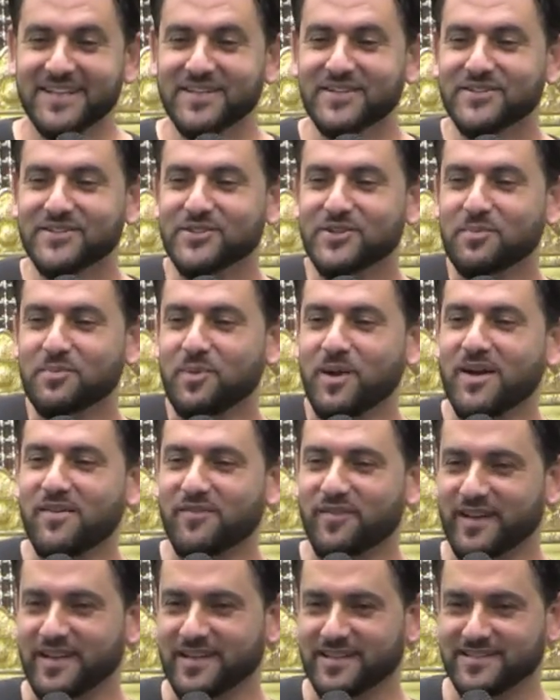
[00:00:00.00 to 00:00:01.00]
So the
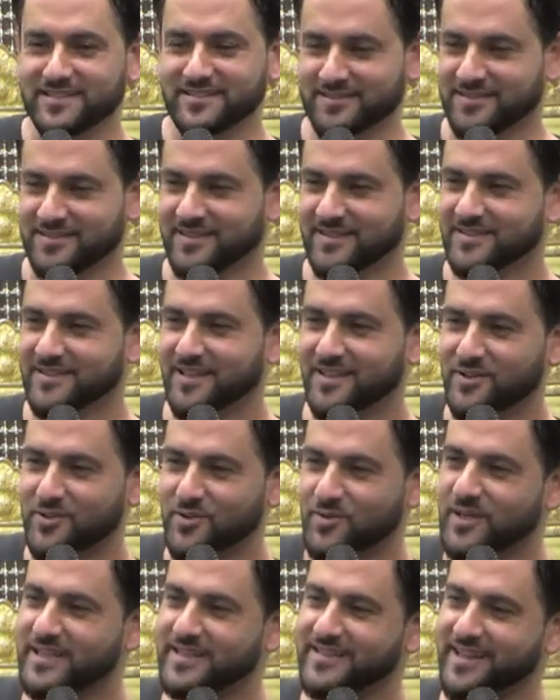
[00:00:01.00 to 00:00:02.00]
Prophet, you
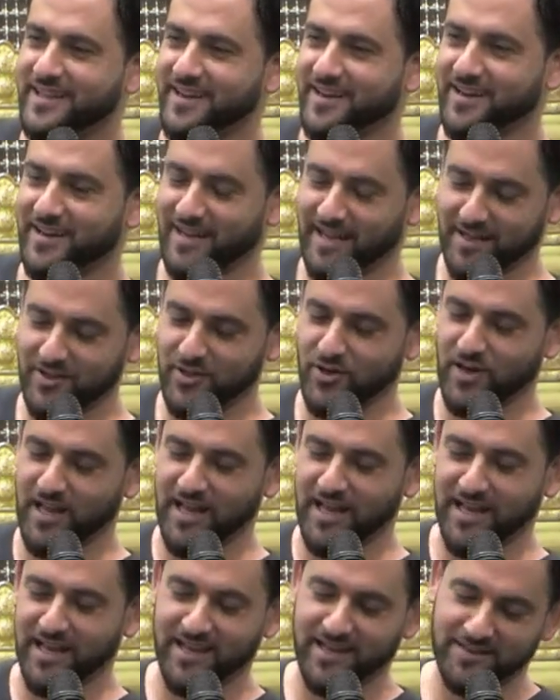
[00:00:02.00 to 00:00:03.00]
get there and you're
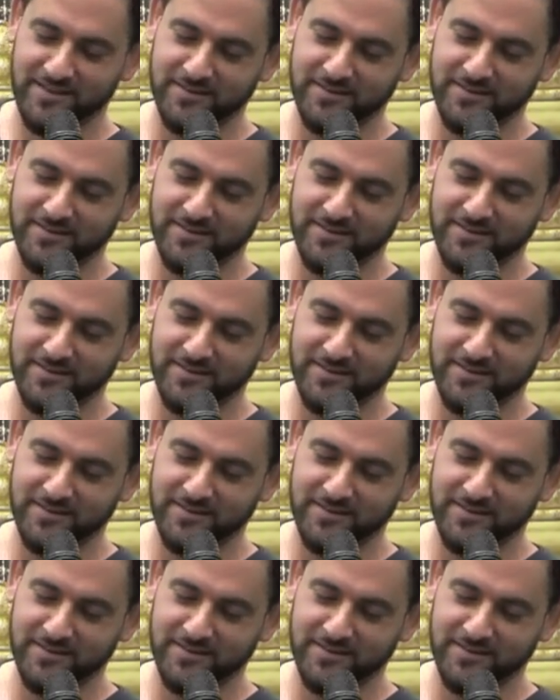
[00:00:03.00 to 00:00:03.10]
like,